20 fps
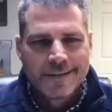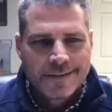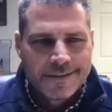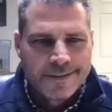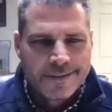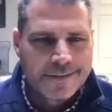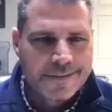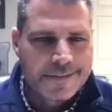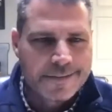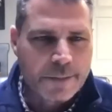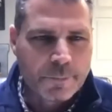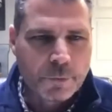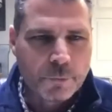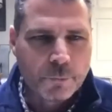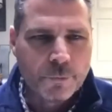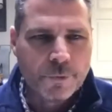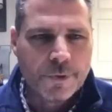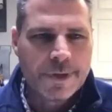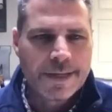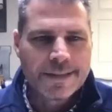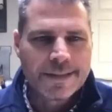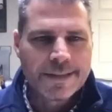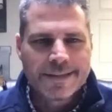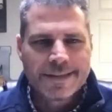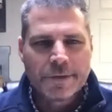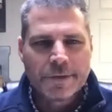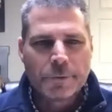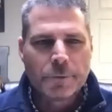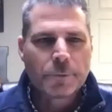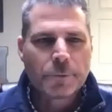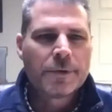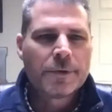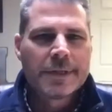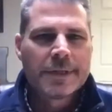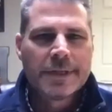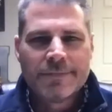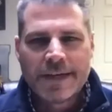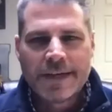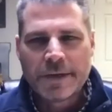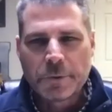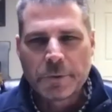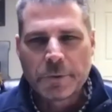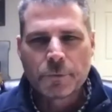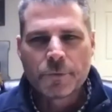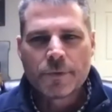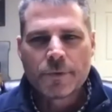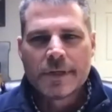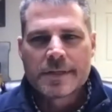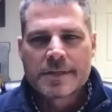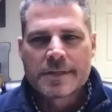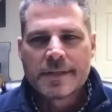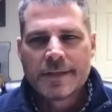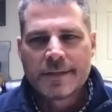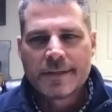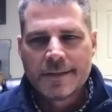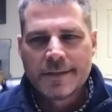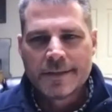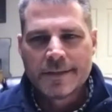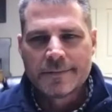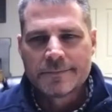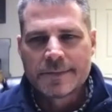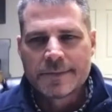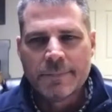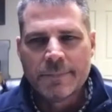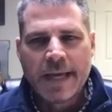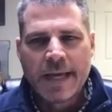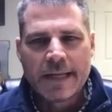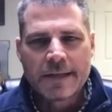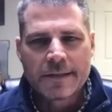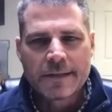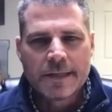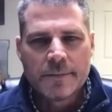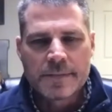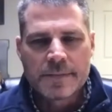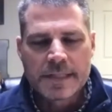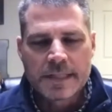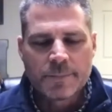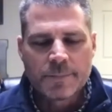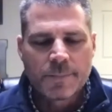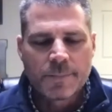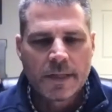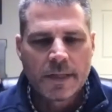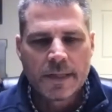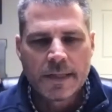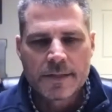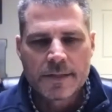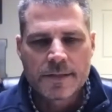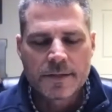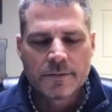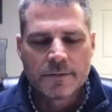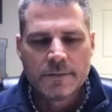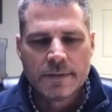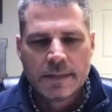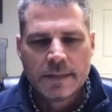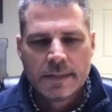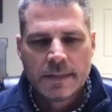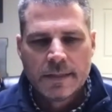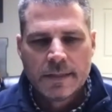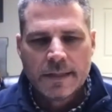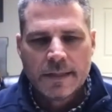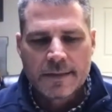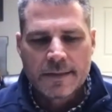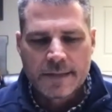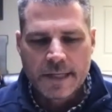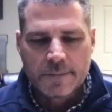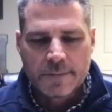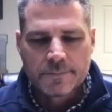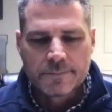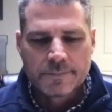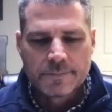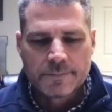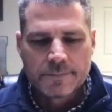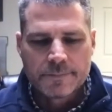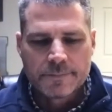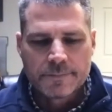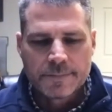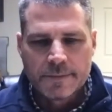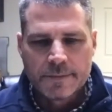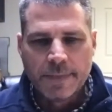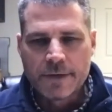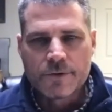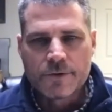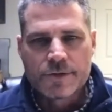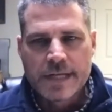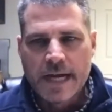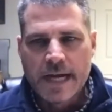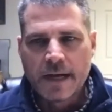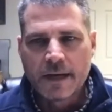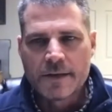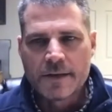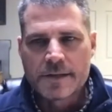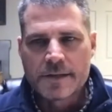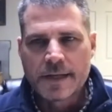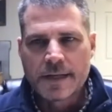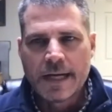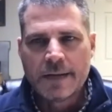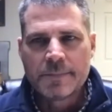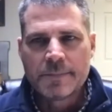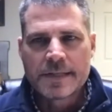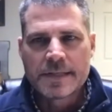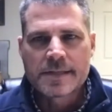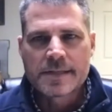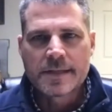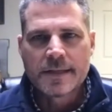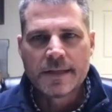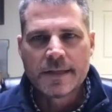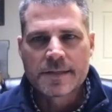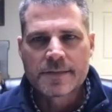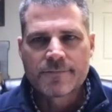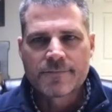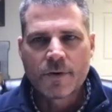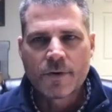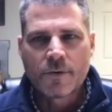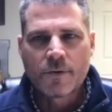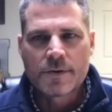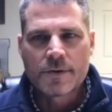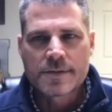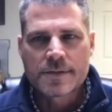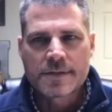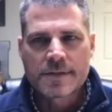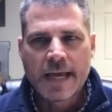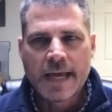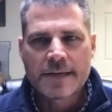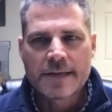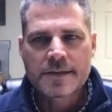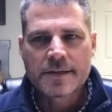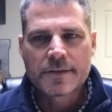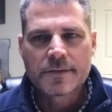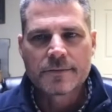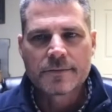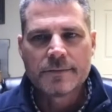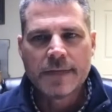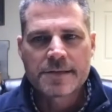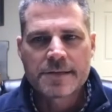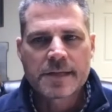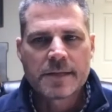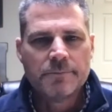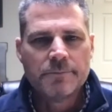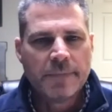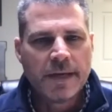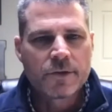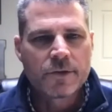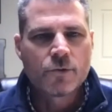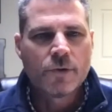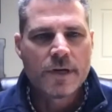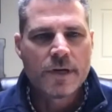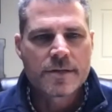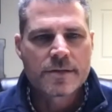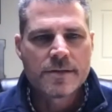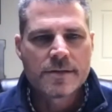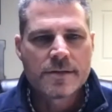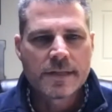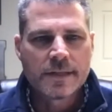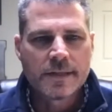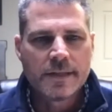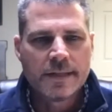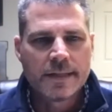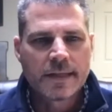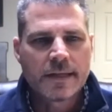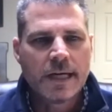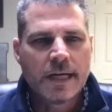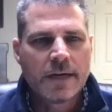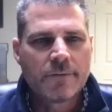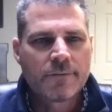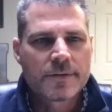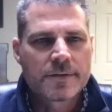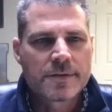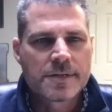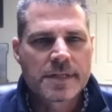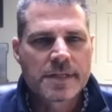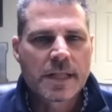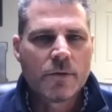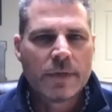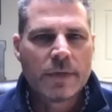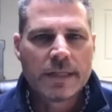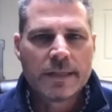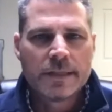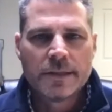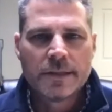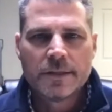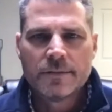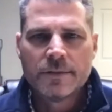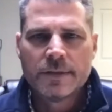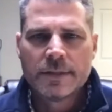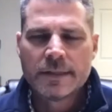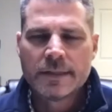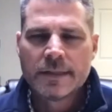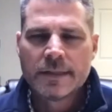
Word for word: uh, number one, and then the order, divine order, is that uh, the man comes into play. So I think the, the major challenge that I've been seeing as far as just asking asking men questions and, and the conferences that we do and